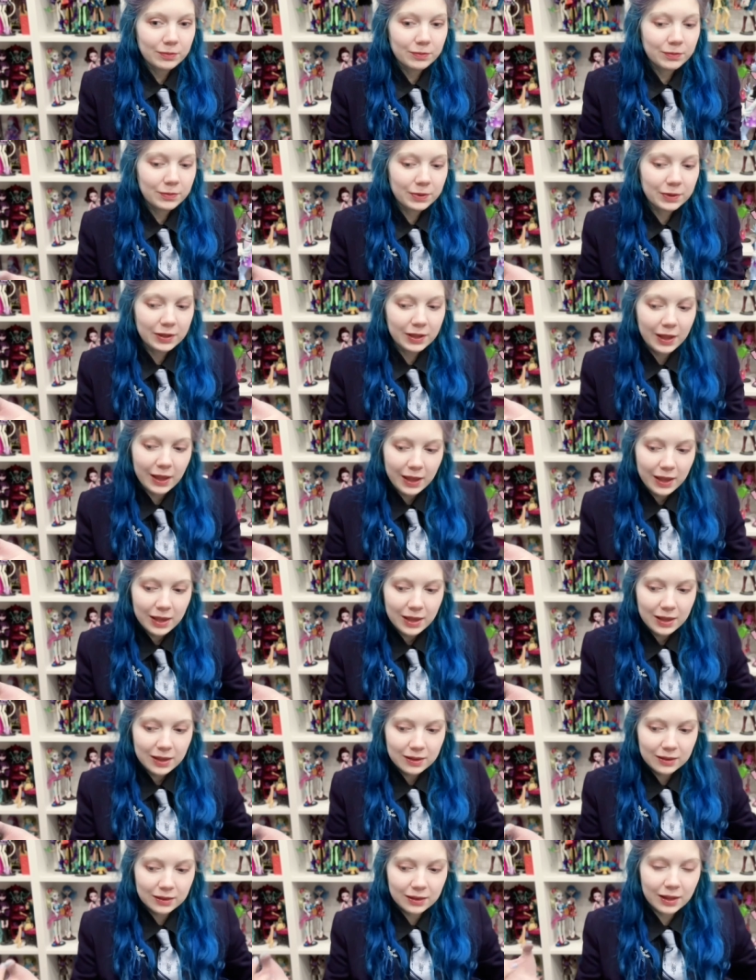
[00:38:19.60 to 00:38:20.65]

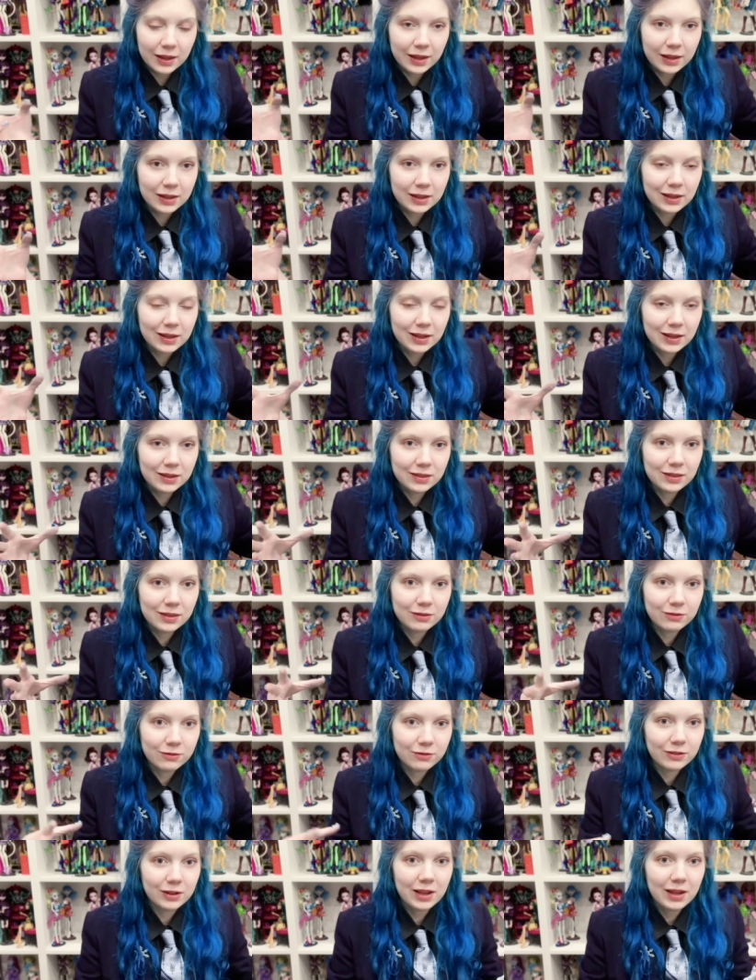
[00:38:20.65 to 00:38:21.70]
play like in the
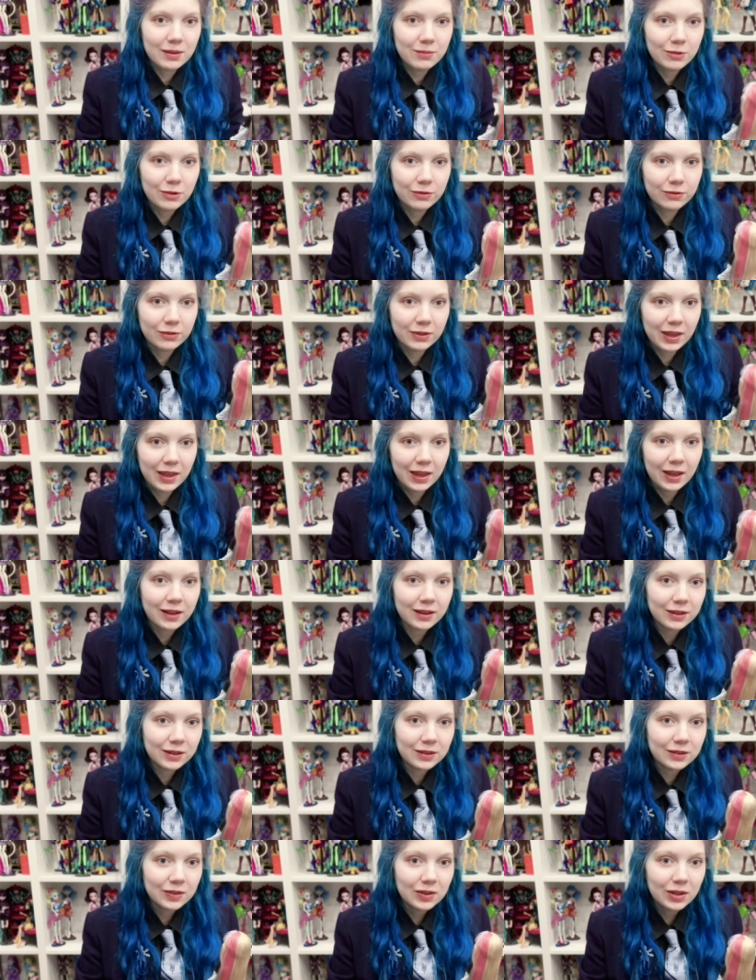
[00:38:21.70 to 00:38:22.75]
frame of
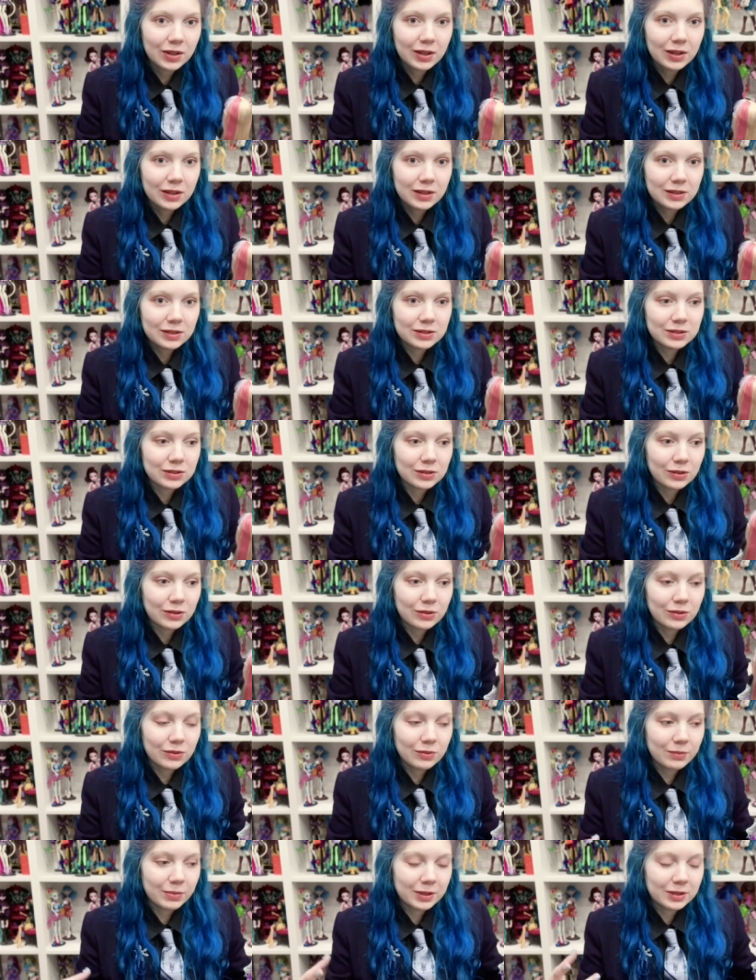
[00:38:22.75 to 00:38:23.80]
Canon.
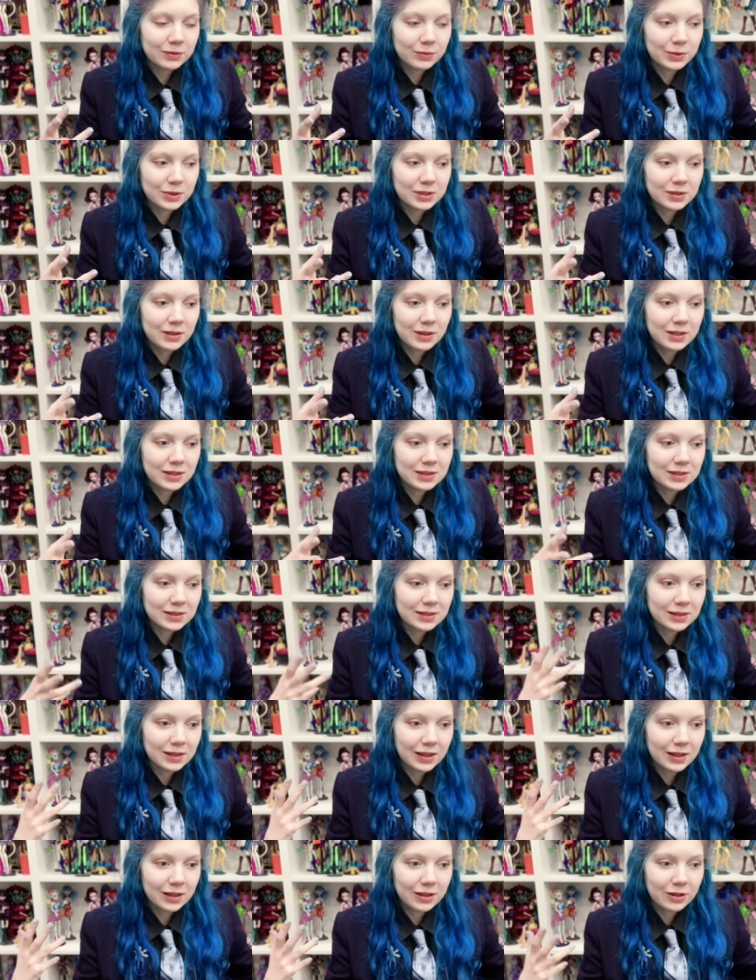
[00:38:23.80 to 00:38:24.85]
So, but with this,
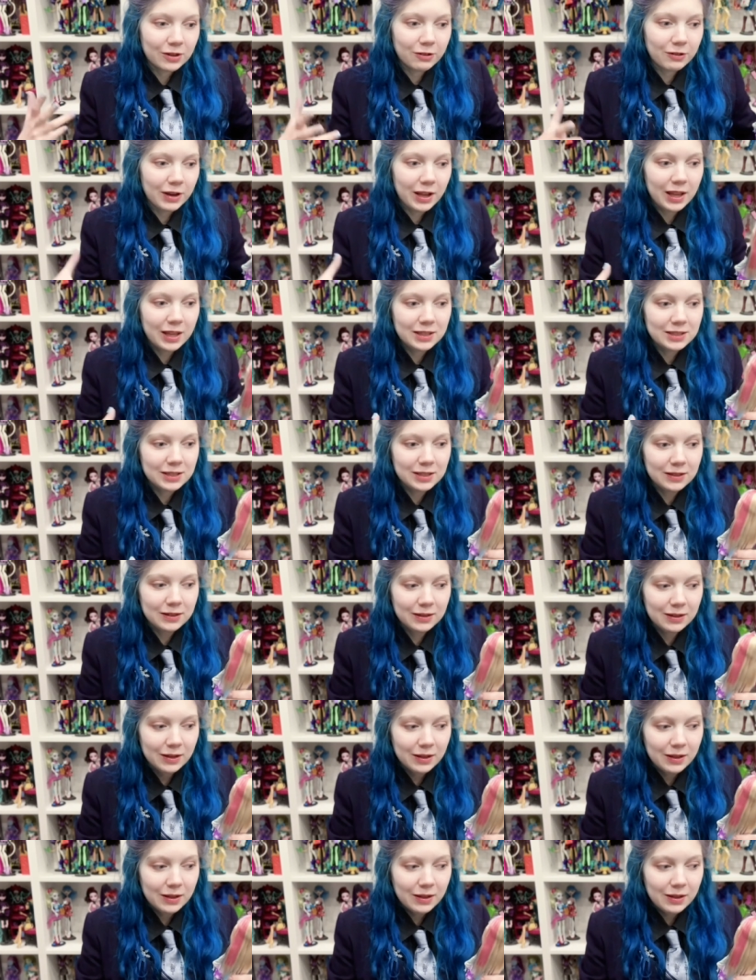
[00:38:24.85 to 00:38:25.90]
like creating
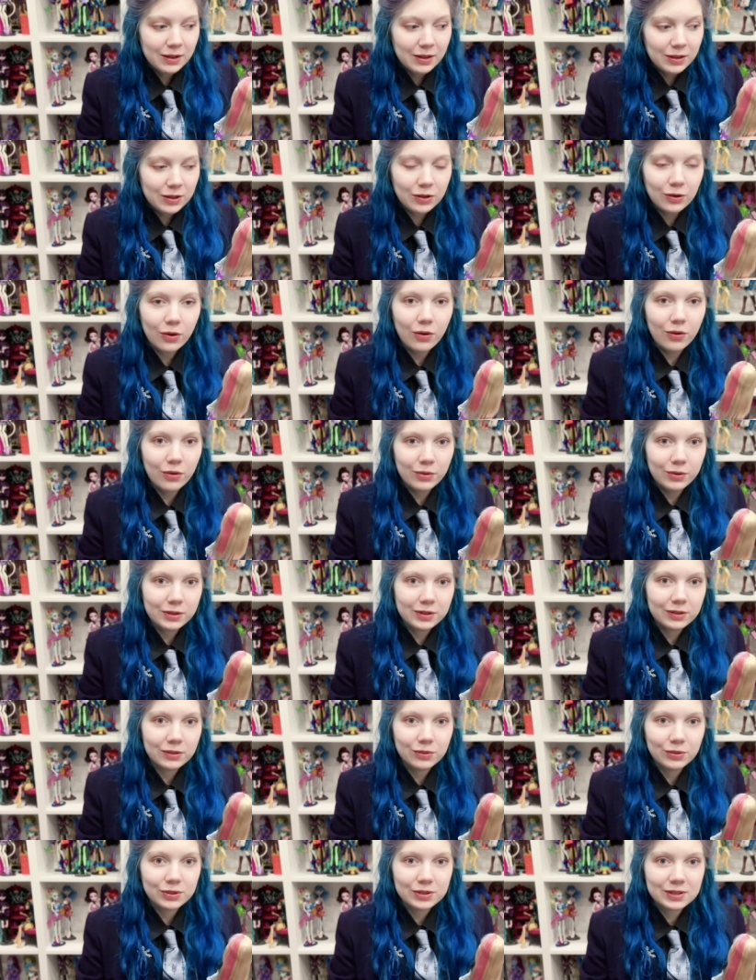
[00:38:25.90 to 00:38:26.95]
your own
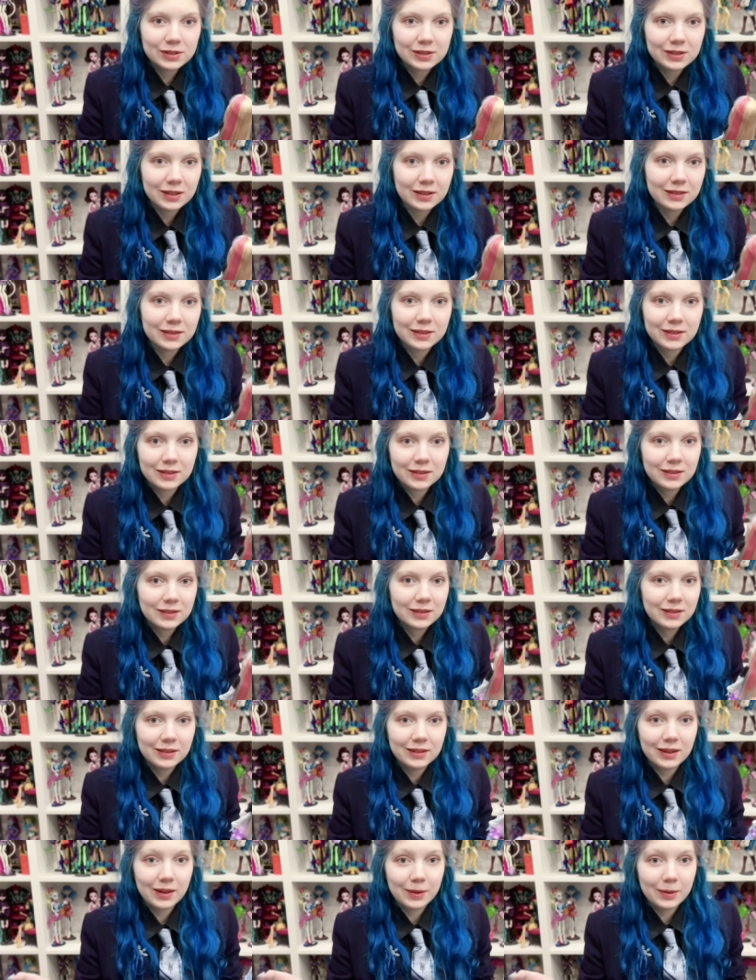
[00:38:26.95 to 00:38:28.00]
looks and
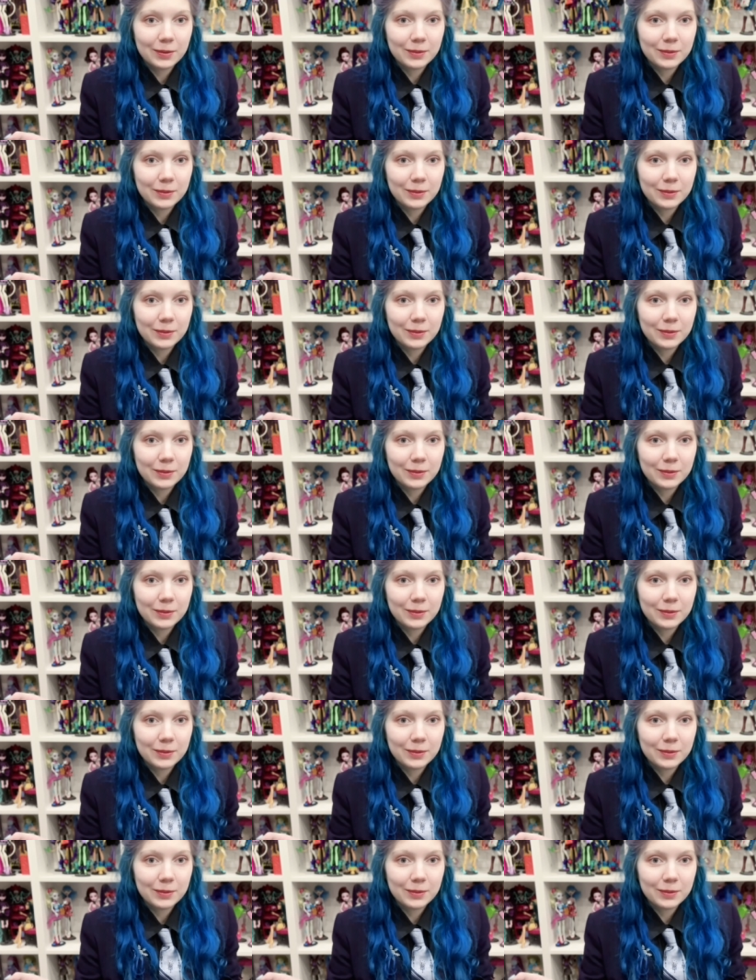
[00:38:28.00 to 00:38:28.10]
yeah.